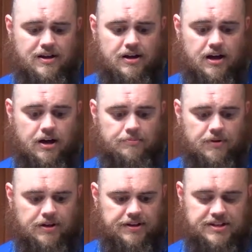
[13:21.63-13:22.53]

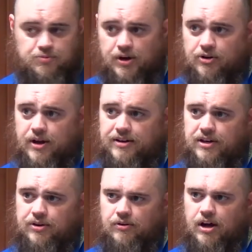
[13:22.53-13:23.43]
At this point, I'll go ahead
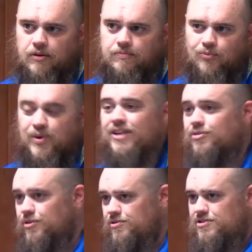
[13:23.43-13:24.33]
and
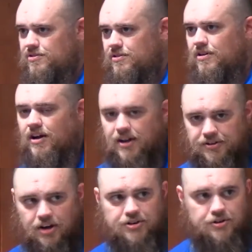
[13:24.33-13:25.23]
reintroduce
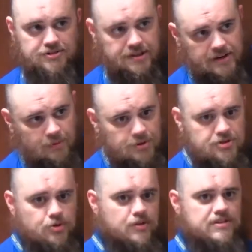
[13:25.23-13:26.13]
Dr. Stephen Edwards,
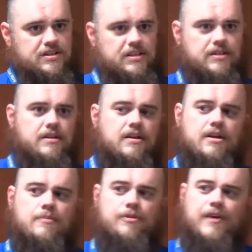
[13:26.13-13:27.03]
who is the
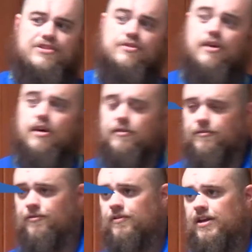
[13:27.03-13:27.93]
professor
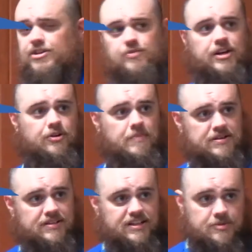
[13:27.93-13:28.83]
of history here at
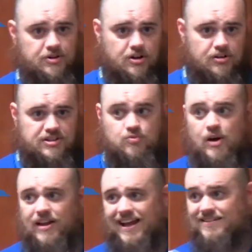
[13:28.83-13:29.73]
Mesa Lands Community College, as
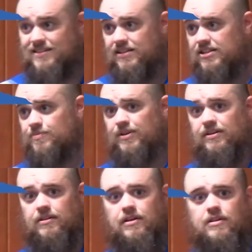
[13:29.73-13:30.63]
well as the
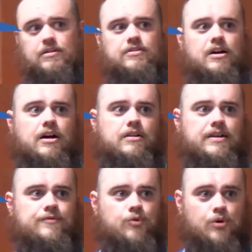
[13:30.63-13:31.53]
discipline
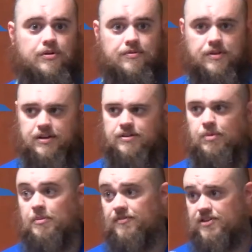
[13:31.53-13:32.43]
lead for the
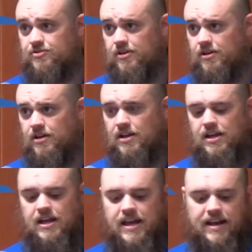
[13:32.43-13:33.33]
Department of History.
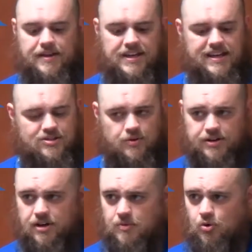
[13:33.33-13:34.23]
And I think he's going to
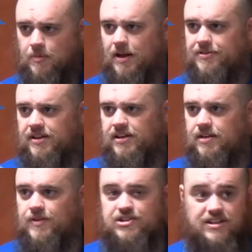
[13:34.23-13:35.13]
talk more about the
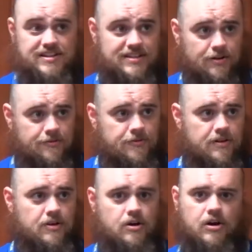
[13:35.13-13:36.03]
convention itself,
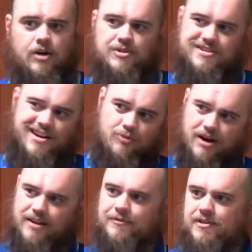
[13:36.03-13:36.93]
which is kind of where
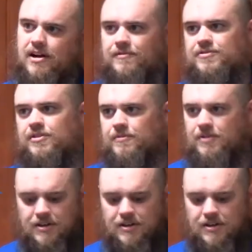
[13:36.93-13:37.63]
I left off. So.